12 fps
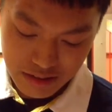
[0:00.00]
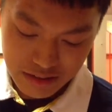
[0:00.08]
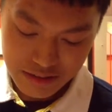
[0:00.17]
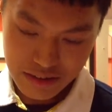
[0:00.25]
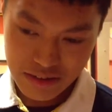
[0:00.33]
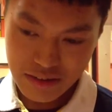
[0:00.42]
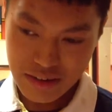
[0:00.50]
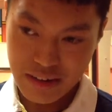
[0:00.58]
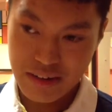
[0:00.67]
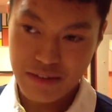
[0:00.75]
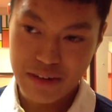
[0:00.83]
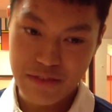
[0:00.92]
So
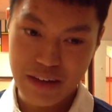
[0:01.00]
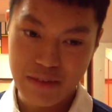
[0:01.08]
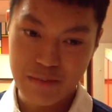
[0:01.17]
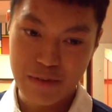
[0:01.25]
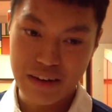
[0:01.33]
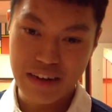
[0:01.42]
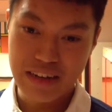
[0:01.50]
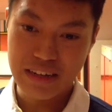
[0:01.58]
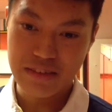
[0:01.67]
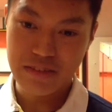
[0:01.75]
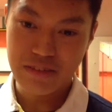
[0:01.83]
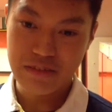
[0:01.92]
if you put
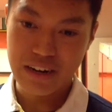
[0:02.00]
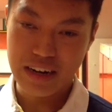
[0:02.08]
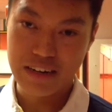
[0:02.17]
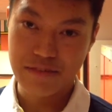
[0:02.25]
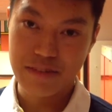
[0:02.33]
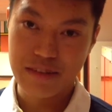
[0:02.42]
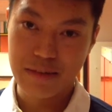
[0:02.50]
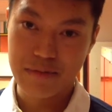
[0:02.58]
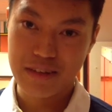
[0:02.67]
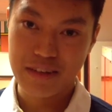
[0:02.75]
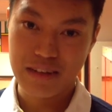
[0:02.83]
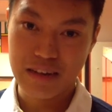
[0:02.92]
any reactive
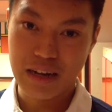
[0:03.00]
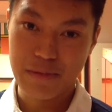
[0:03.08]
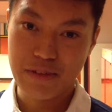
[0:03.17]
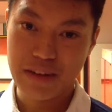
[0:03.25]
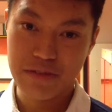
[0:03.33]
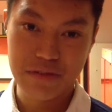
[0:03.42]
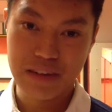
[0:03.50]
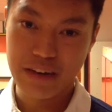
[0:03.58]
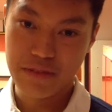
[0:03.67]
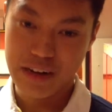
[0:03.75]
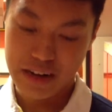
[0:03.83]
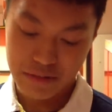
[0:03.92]
substance on top of it, it would not
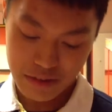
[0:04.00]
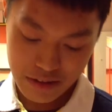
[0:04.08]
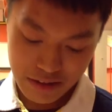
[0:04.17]
react.